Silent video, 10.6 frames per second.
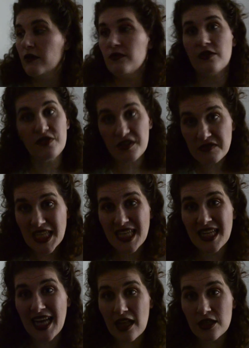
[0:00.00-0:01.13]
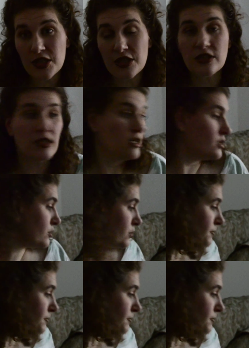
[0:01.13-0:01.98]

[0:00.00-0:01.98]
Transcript: For $15, you're